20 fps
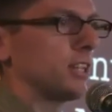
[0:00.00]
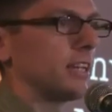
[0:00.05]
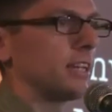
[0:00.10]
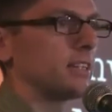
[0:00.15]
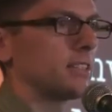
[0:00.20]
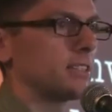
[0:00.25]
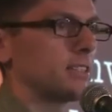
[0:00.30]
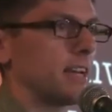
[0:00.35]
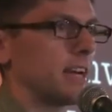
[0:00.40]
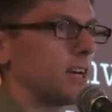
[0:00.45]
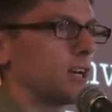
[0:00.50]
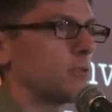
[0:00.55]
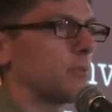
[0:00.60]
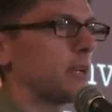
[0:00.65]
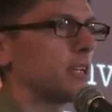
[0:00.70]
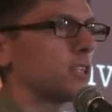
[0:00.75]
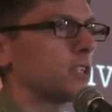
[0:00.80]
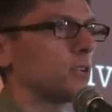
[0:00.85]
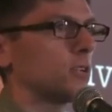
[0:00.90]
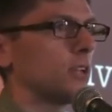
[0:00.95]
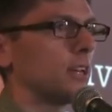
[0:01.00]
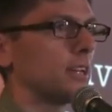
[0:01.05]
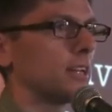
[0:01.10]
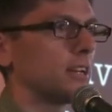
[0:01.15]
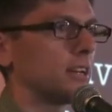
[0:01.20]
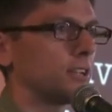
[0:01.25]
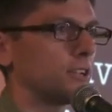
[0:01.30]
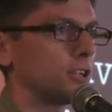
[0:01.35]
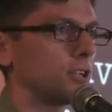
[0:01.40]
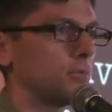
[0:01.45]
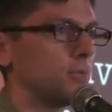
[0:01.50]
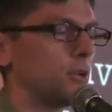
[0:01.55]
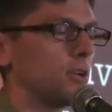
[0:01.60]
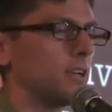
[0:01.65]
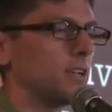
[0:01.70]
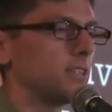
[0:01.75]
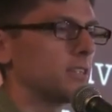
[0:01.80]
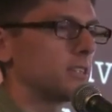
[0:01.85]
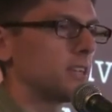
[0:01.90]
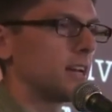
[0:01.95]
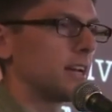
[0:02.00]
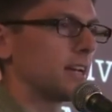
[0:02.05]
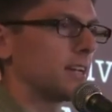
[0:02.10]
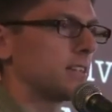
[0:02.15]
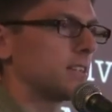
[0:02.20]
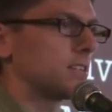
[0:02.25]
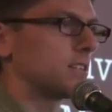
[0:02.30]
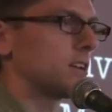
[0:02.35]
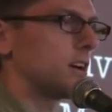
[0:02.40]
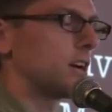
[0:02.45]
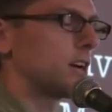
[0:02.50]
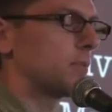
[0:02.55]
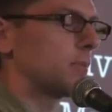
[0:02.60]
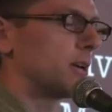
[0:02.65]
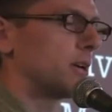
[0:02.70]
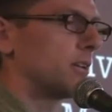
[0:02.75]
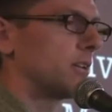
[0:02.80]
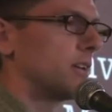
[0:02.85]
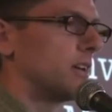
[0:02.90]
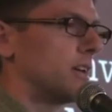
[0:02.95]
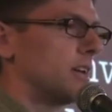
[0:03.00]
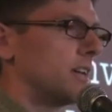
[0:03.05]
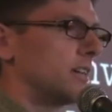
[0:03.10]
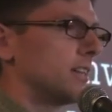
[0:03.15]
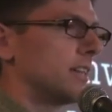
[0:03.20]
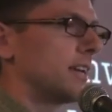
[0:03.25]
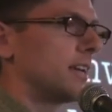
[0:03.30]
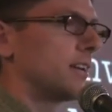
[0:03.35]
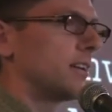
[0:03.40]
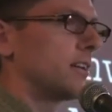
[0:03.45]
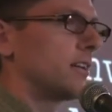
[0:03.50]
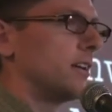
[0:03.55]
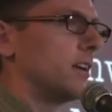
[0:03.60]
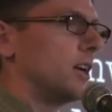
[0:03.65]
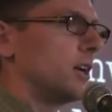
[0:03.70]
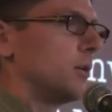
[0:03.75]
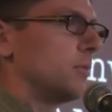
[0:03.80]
like in Sacramento, like in other communities that I can talk about later.